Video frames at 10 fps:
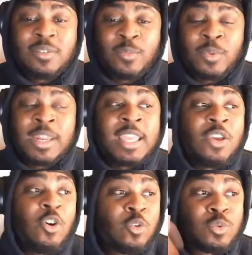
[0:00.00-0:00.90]
when they
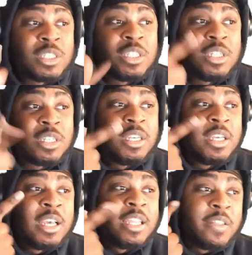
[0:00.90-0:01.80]
go to
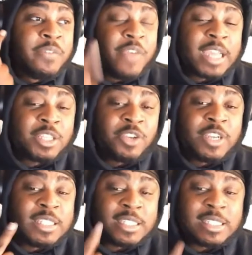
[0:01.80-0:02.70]
the
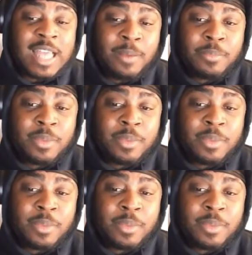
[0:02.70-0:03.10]
factory to stop